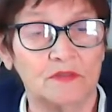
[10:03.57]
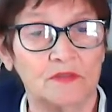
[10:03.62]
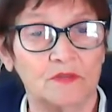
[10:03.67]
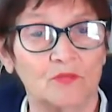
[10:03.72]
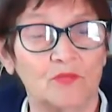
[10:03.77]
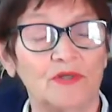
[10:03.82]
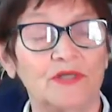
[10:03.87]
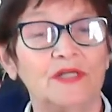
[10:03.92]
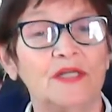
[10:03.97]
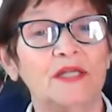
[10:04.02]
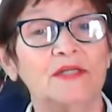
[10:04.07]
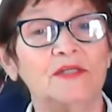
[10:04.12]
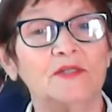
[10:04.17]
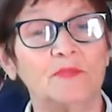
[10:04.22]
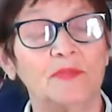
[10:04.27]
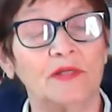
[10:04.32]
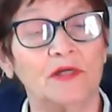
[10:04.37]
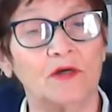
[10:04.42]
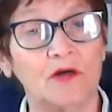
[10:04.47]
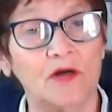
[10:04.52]
We need to
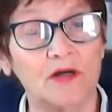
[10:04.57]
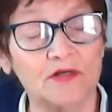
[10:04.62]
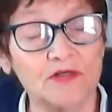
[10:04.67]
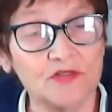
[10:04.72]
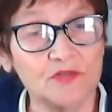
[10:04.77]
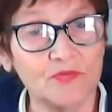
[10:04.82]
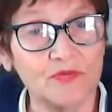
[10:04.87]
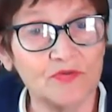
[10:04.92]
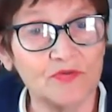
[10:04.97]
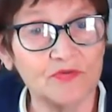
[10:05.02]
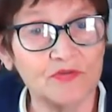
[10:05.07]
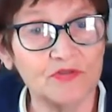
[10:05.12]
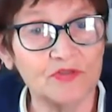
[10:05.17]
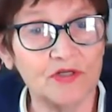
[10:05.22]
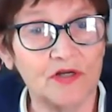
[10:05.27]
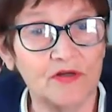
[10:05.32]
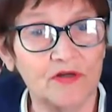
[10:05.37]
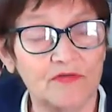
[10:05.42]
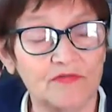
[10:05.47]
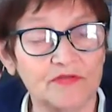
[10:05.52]
be honest with
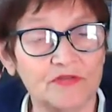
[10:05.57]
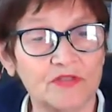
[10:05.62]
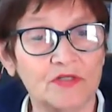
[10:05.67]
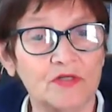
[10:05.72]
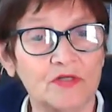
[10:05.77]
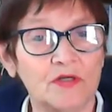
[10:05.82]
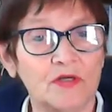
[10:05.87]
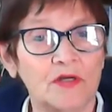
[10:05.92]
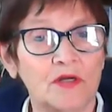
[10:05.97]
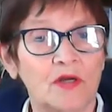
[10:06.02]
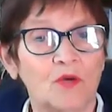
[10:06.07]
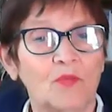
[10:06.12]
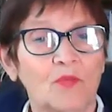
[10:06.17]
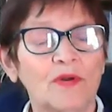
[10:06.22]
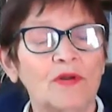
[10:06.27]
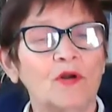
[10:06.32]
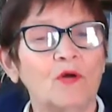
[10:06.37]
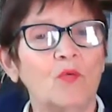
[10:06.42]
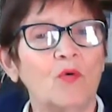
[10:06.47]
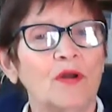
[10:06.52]
ourselves.
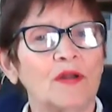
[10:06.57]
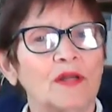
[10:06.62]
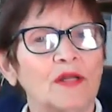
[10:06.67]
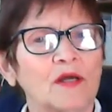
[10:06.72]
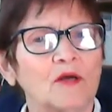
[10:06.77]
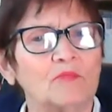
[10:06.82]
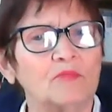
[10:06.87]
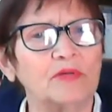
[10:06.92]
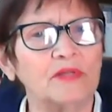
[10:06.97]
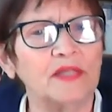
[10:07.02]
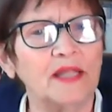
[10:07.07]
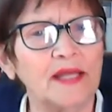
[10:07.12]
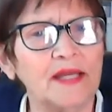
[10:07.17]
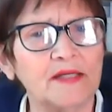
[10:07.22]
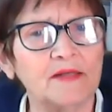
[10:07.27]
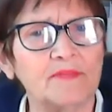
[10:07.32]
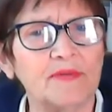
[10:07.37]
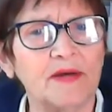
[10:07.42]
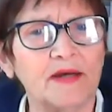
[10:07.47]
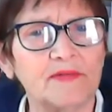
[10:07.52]
We don't want to
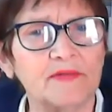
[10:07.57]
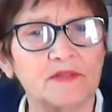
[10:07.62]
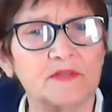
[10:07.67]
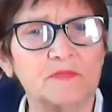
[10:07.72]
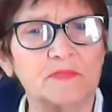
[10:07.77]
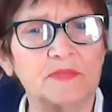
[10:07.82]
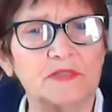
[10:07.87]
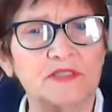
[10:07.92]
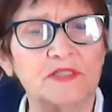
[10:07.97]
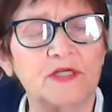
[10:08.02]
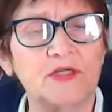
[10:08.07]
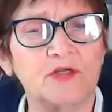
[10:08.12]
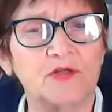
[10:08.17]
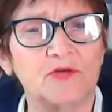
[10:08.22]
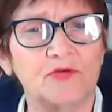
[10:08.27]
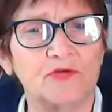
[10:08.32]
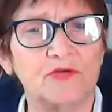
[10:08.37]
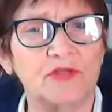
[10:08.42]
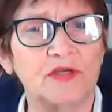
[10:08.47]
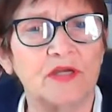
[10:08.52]
complain about this
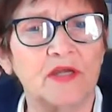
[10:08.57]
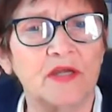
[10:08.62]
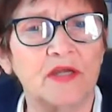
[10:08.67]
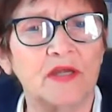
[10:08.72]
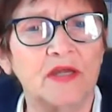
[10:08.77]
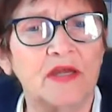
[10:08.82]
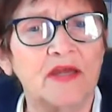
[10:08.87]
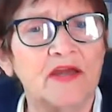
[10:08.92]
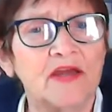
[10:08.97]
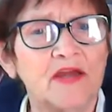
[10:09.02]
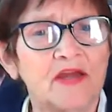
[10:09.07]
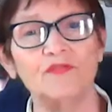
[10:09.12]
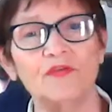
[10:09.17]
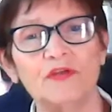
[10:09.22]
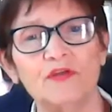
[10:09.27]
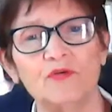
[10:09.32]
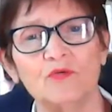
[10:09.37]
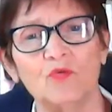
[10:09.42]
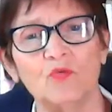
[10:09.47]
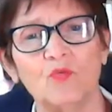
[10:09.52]
particular thing.
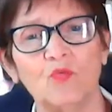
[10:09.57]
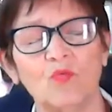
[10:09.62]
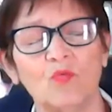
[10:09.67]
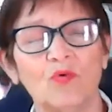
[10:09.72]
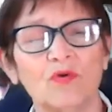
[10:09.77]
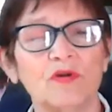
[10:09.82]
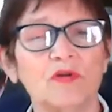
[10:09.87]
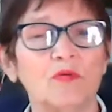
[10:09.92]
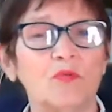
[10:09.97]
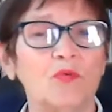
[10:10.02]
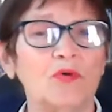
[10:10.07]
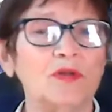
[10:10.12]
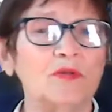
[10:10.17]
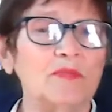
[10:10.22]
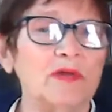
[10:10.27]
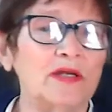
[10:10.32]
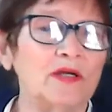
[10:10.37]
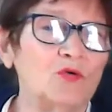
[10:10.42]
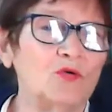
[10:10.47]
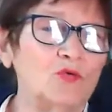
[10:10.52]
Feel what
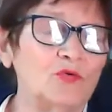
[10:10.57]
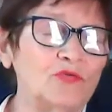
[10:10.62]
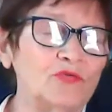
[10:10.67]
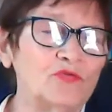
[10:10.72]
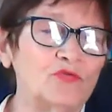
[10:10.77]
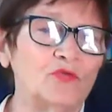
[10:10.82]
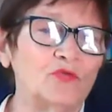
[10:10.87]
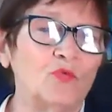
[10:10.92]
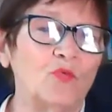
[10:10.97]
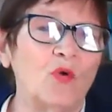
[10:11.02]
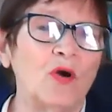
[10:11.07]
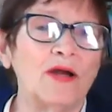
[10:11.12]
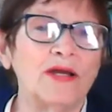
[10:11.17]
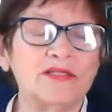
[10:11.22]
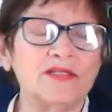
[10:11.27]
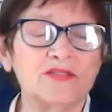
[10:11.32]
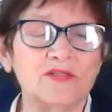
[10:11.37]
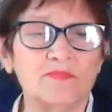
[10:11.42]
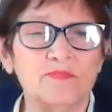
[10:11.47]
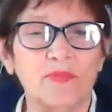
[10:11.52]
am I going through? Why
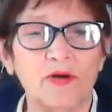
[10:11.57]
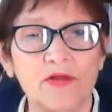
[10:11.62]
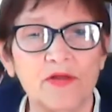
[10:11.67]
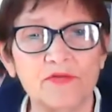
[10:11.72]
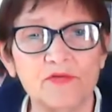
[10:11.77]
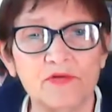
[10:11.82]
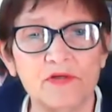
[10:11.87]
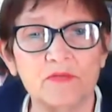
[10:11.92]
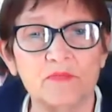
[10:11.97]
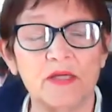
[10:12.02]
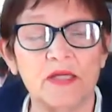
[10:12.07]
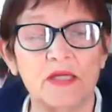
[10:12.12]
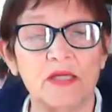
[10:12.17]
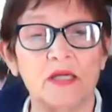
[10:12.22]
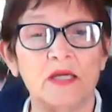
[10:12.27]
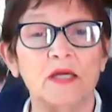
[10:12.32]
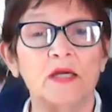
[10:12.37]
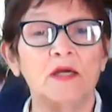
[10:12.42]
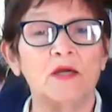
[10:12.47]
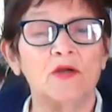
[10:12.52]
is it bothering me?
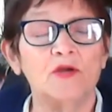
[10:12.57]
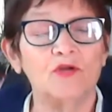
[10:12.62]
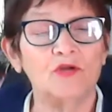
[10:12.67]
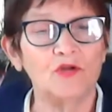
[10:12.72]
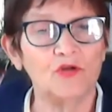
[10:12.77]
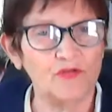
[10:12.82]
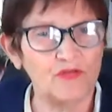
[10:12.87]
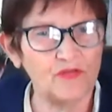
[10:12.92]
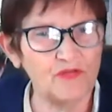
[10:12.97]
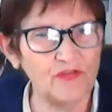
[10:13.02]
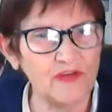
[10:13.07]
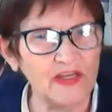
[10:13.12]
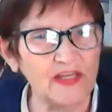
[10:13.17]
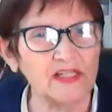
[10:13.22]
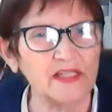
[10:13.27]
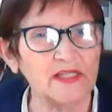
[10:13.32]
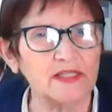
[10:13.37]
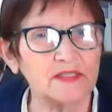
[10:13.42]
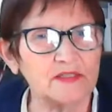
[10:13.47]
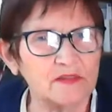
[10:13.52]

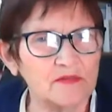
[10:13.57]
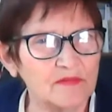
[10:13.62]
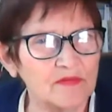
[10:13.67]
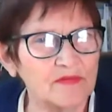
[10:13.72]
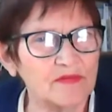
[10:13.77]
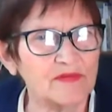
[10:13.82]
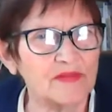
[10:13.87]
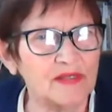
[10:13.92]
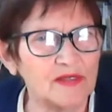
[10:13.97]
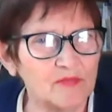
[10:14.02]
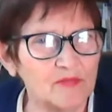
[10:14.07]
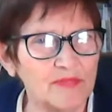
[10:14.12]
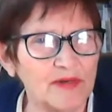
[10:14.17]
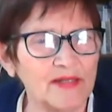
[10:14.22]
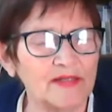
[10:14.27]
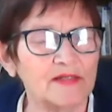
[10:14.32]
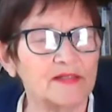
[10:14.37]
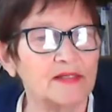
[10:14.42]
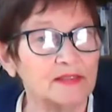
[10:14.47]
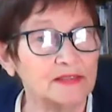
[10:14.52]
Feel it. Think
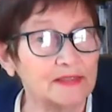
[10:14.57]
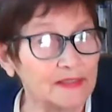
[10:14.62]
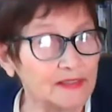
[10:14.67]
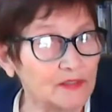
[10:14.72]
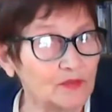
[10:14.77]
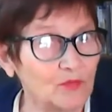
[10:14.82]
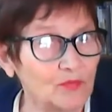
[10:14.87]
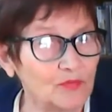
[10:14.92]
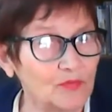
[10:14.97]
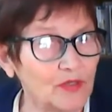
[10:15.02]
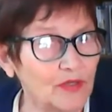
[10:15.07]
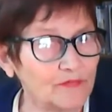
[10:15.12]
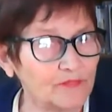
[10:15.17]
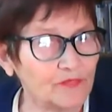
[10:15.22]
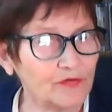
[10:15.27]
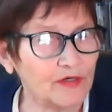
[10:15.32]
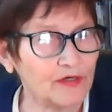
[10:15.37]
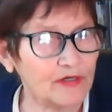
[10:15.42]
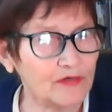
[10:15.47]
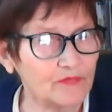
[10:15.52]
about it a little, not
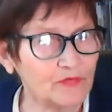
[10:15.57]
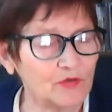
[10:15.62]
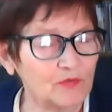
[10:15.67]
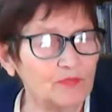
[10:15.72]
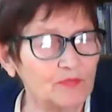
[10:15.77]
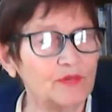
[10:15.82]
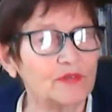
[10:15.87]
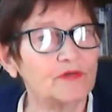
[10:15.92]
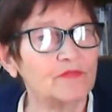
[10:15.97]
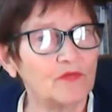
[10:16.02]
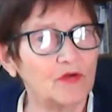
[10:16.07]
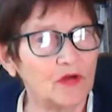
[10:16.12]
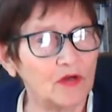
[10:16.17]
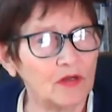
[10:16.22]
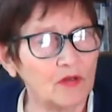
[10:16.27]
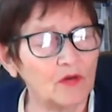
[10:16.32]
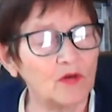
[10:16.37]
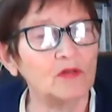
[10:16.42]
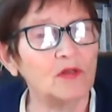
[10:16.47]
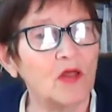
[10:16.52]
forever, but
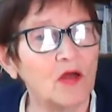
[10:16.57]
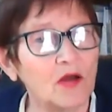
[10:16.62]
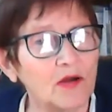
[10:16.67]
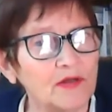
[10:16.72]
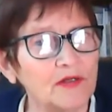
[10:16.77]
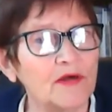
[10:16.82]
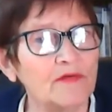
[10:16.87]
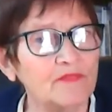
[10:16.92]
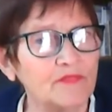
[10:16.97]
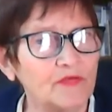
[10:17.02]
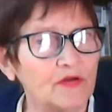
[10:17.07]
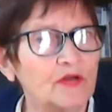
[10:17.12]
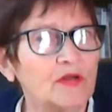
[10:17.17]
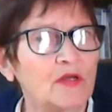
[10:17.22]
long enough